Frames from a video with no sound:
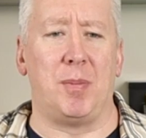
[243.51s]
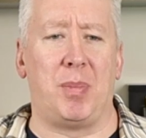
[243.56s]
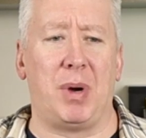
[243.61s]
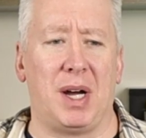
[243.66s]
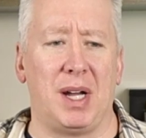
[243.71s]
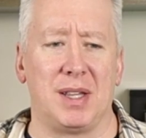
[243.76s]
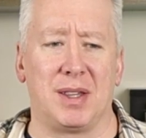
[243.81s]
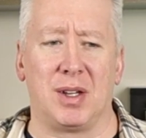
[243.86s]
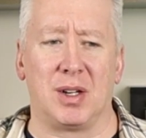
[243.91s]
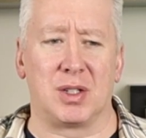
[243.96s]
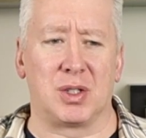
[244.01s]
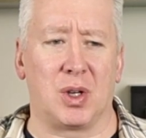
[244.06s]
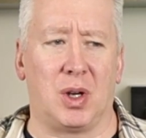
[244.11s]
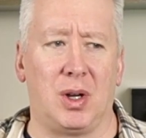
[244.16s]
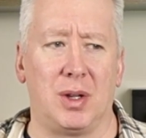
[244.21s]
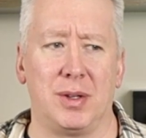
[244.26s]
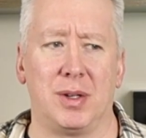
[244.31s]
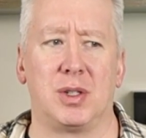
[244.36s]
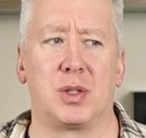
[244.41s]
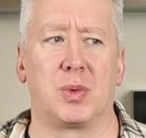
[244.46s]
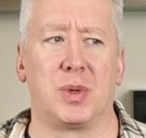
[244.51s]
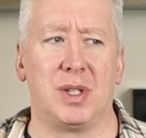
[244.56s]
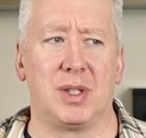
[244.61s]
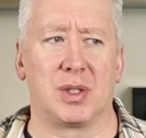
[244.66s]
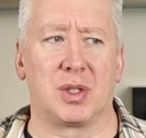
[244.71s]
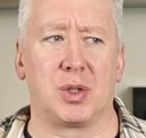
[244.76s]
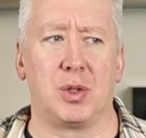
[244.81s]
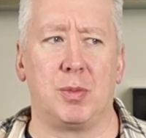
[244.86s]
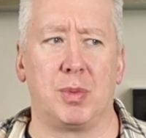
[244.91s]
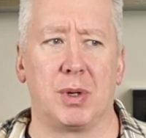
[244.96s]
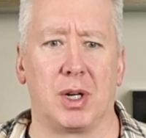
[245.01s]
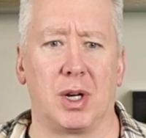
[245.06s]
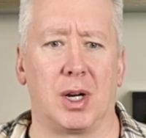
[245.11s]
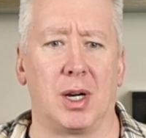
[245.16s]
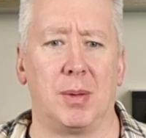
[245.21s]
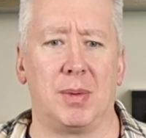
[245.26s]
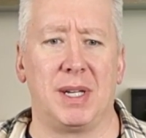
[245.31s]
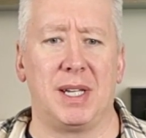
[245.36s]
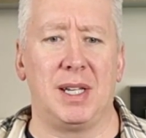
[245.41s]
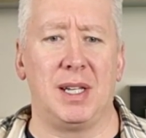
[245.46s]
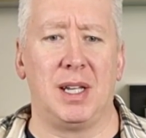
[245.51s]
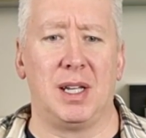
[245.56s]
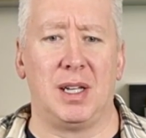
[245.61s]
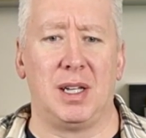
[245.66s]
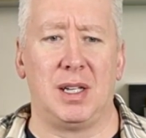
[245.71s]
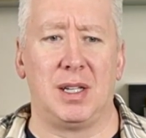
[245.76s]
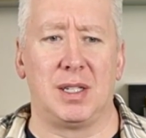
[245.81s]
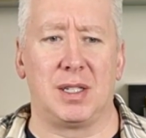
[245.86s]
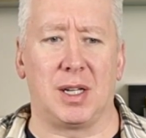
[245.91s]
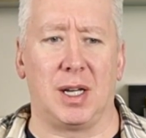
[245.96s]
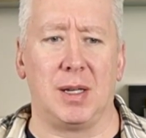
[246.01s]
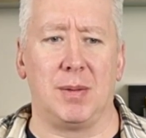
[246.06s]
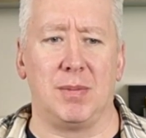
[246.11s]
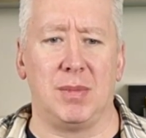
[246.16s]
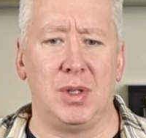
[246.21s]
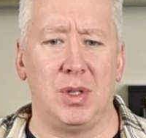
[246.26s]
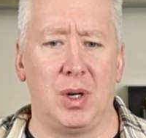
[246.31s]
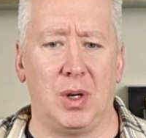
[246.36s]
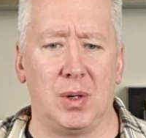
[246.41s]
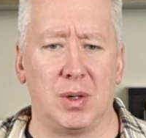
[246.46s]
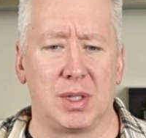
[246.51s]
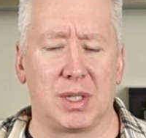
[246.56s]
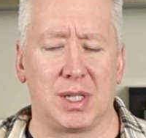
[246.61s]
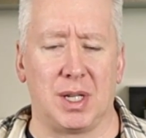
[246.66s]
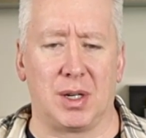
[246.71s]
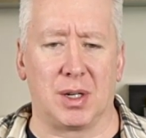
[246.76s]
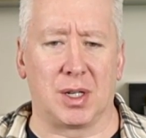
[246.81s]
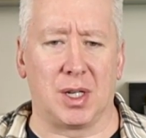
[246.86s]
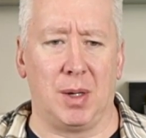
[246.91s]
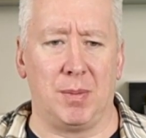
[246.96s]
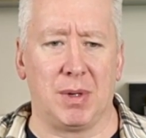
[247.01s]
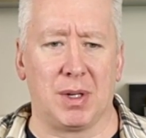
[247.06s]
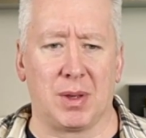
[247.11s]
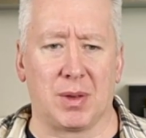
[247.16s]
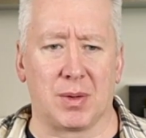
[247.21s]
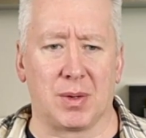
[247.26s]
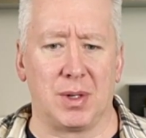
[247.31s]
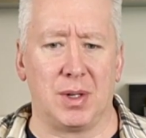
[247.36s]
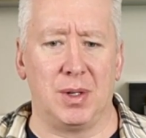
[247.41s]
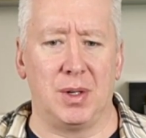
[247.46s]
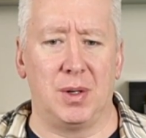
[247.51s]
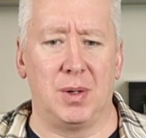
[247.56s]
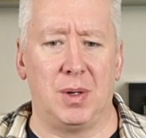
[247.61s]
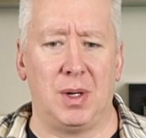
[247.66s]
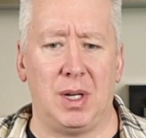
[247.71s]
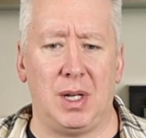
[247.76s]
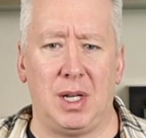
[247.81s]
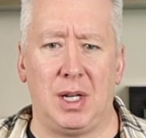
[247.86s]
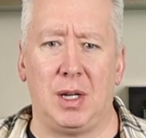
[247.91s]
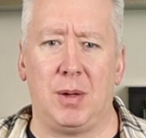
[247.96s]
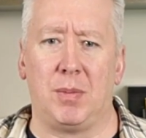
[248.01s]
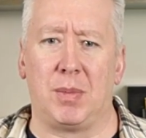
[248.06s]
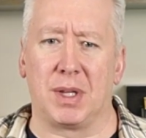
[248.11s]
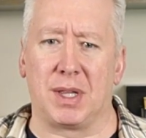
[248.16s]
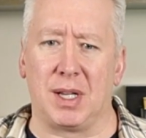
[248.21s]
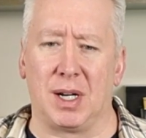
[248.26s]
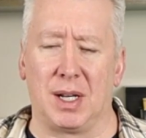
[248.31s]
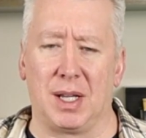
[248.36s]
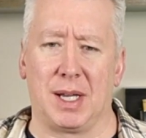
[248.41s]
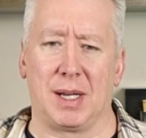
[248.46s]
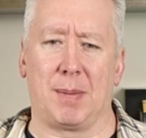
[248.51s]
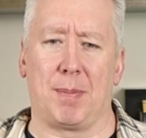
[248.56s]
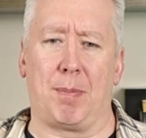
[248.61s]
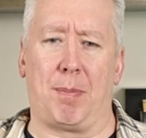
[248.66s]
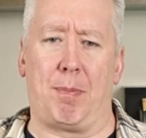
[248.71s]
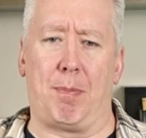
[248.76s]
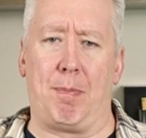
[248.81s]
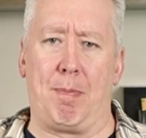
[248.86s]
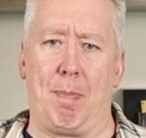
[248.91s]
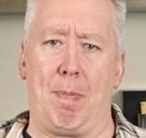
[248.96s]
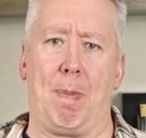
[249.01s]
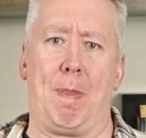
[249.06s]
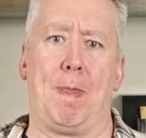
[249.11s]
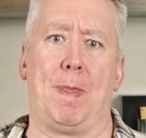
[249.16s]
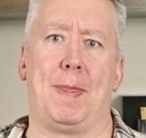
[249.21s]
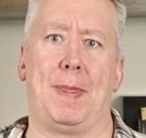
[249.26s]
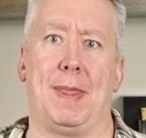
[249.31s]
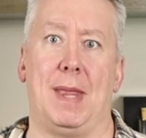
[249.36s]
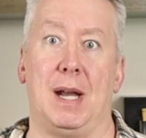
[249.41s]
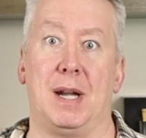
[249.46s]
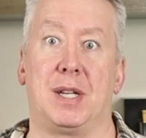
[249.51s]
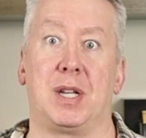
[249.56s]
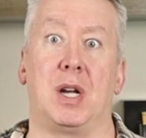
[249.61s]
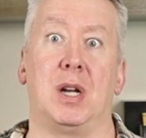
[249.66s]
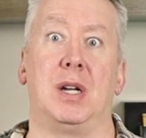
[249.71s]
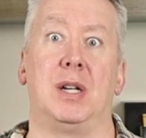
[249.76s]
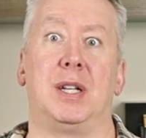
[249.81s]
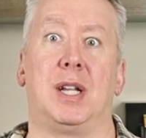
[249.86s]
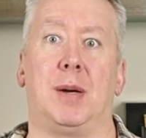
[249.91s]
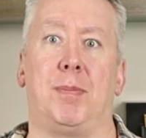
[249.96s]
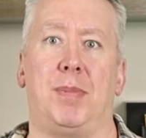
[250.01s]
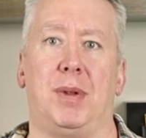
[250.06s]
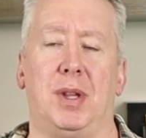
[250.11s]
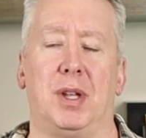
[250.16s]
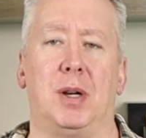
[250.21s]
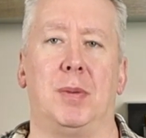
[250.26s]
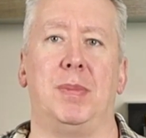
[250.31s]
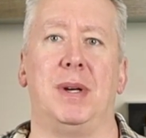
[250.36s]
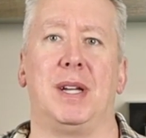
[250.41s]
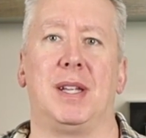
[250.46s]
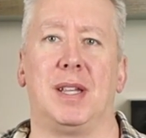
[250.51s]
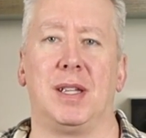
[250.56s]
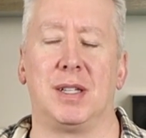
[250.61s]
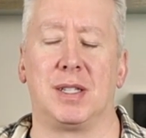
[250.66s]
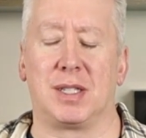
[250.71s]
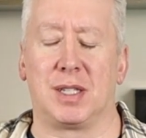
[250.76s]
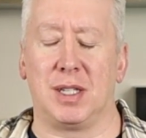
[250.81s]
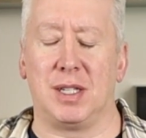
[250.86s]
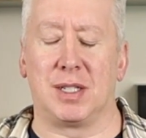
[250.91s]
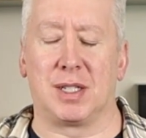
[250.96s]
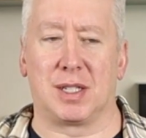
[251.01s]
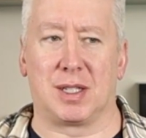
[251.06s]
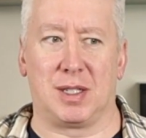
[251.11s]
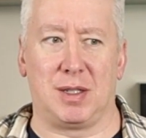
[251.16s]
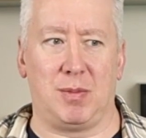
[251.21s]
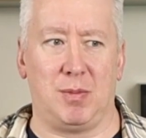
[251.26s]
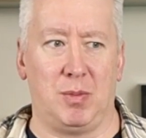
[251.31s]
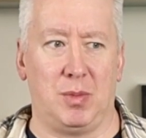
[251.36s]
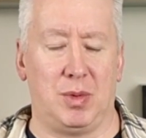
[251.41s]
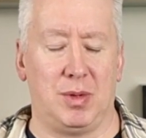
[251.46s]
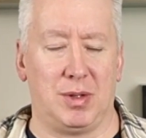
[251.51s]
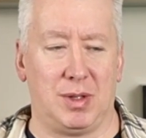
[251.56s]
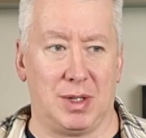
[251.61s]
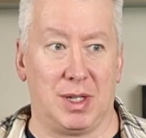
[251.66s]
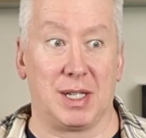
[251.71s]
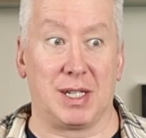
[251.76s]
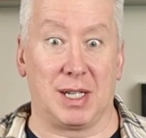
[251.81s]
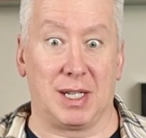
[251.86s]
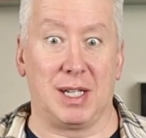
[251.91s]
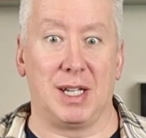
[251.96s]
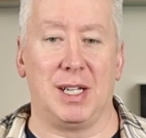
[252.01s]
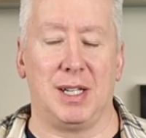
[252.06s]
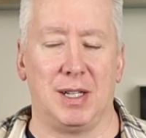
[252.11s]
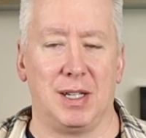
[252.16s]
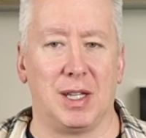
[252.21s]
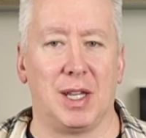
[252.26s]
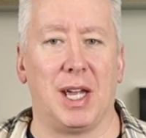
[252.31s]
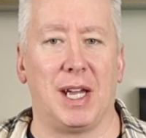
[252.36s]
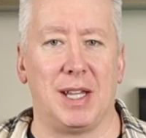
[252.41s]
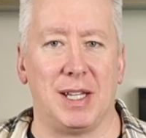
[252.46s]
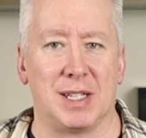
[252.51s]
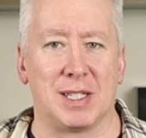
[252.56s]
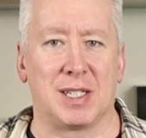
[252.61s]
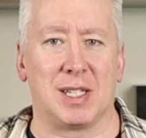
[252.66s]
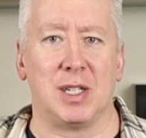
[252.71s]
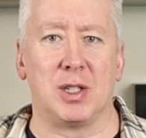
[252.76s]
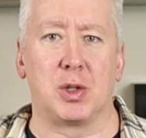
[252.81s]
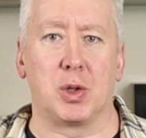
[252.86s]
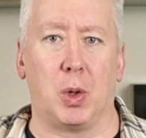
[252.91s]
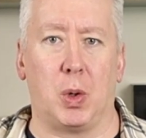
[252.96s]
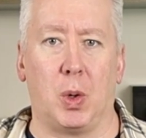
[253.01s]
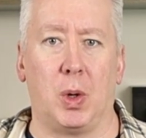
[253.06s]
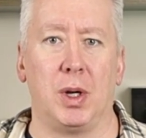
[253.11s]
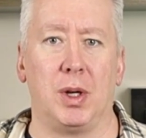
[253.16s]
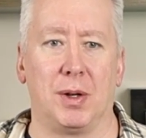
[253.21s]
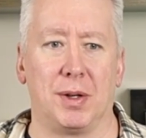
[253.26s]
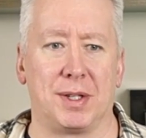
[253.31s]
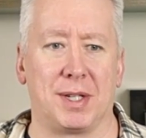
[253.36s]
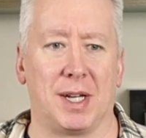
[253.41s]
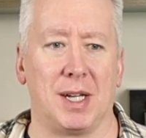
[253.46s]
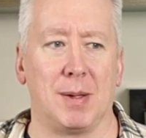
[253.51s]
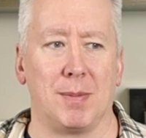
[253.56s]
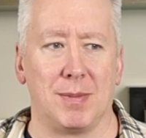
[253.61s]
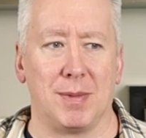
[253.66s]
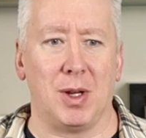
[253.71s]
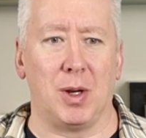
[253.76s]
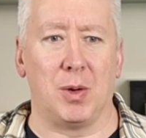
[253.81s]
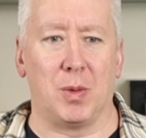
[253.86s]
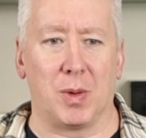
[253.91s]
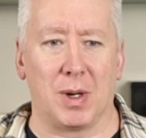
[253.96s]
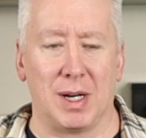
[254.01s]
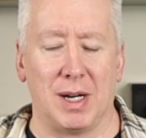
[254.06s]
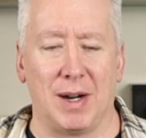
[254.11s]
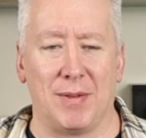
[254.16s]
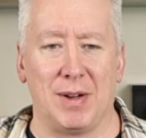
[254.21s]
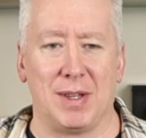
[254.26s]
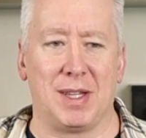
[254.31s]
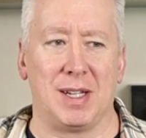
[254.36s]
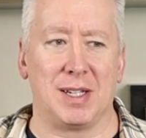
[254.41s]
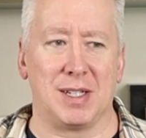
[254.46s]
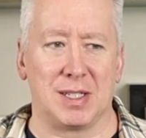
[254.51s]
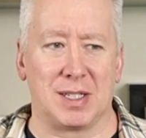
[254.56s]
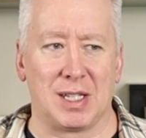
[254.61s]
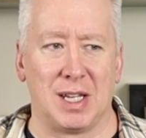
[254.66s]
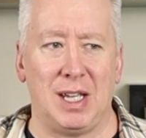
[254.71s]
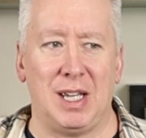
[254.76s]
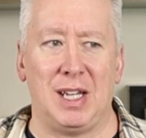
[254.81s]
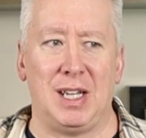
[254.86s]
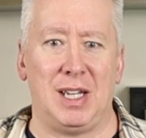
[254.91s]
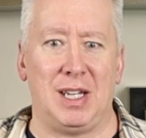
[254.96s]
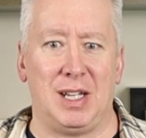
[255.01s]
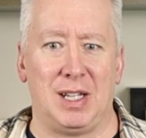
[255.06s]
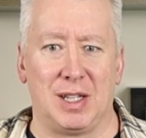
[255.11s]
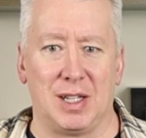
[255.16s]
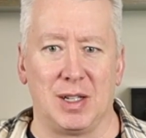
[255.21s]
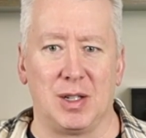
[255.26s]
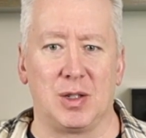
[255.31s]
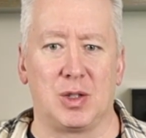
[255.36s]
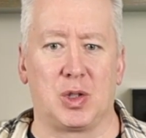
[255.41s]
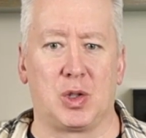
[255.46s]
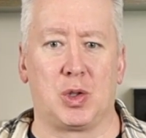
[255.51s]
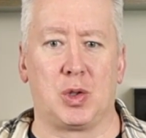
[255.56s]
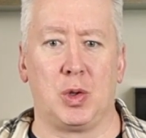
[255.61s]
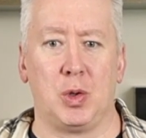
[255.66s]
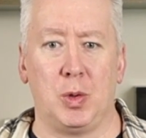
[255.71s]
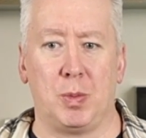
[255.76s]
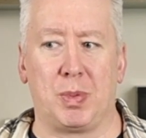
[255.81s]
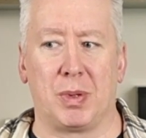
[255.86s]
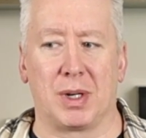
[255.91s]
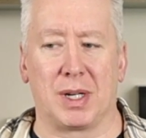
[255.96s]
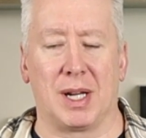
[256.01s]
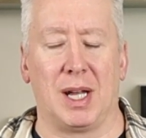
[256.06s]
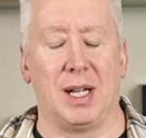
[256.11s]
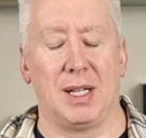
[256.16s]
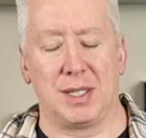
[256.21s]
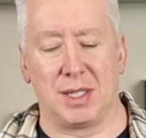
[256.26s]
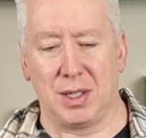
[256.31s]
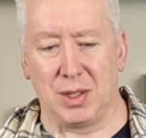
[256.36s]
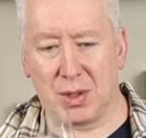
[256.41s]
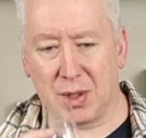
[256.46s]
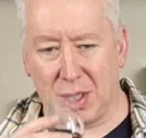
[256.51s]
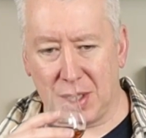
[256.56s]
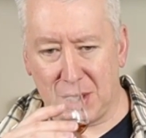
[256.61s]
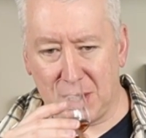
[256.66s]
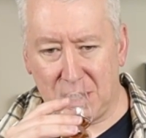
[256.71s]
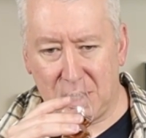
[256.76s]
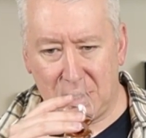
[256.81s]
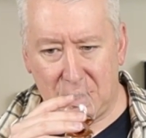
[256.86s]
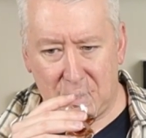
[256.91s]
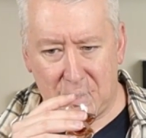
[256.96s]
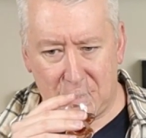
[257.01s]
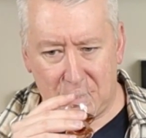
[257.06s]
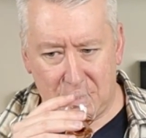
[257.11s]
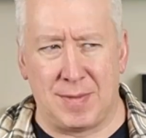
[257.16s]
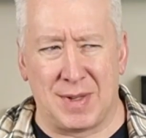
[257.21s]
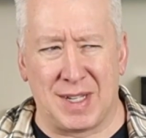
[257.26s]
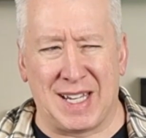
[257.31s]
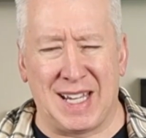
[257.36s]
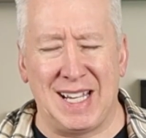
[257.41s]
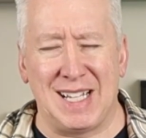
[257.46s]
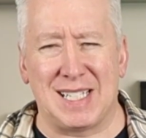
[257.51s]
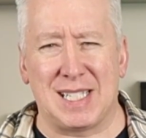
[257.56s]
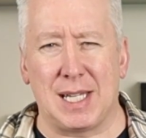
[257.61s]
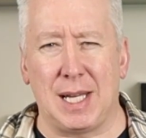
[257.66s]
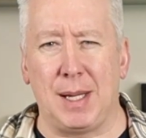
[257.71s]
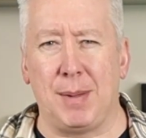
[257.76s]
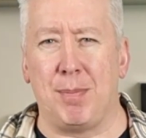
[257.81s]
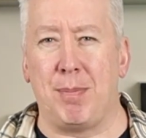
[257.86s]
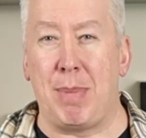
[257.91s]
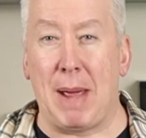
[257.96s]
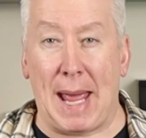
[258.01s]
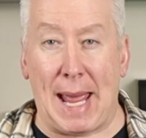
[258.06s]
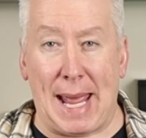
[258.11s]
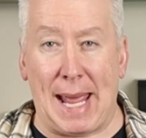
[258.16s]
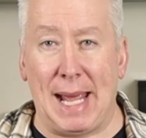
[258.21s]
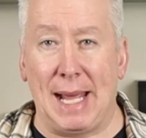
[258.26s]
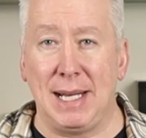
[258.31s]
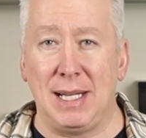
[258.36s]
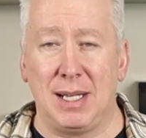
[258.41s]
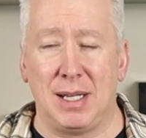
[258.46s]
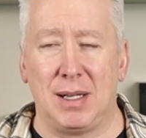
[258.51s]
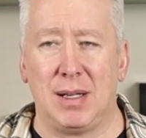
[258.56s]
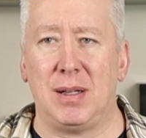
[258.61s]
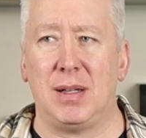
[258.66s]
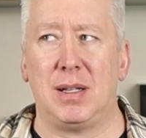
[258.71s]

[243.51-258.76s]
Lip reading: but there's all those real super herby type notes that are coming through, but they're turned up a little bit. It's like, again, that essential oil type note where everything's like super concentrated. Can't say bad,